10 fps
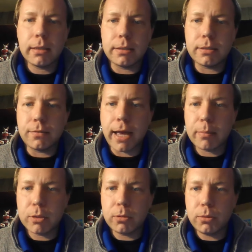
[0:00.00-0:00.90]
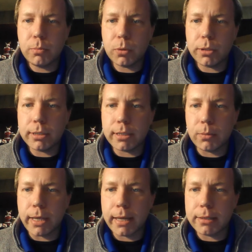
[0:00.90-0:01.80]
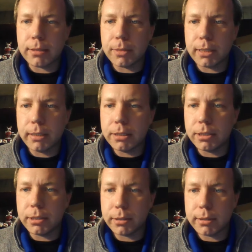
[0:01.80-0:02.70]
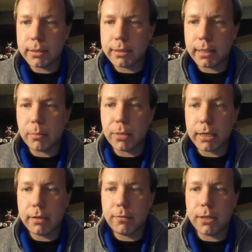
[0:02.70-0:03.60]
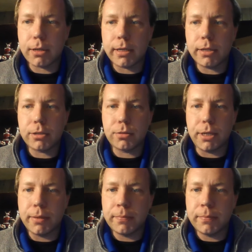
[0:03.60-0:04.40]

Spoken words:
It's of absolute importance that we add something each year to stay competitive in our industry.